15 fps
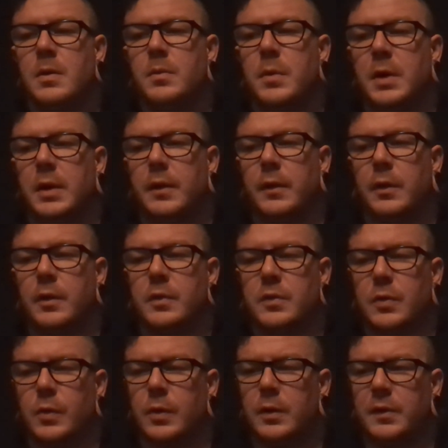Many of the good
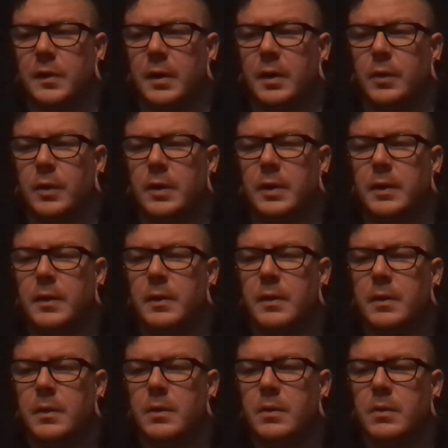stories that I read
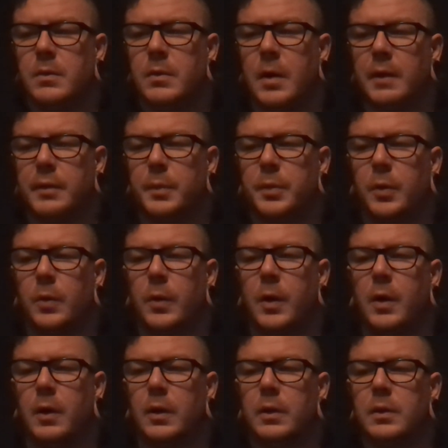have a
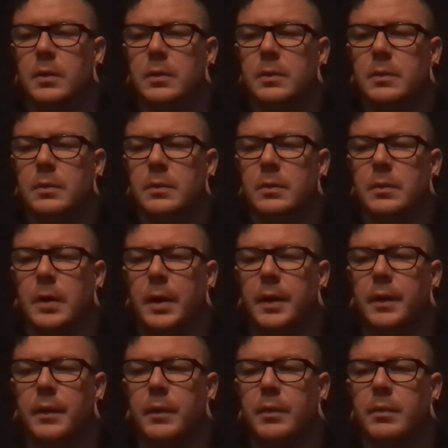prologue,
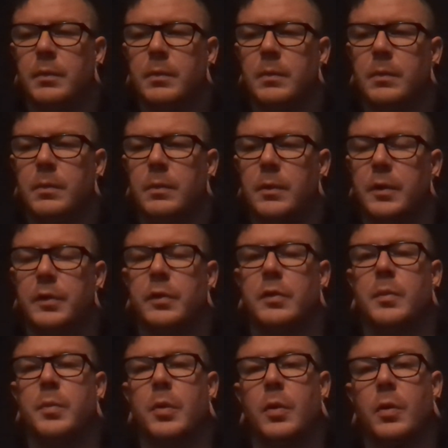and this is
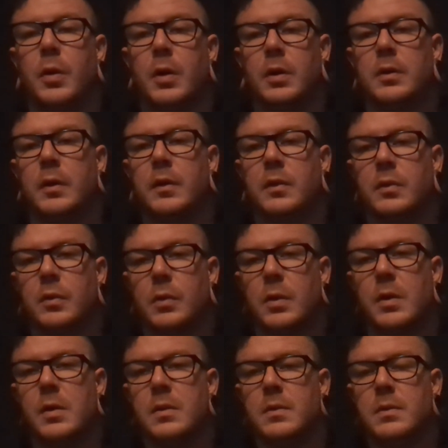the prologue to the story.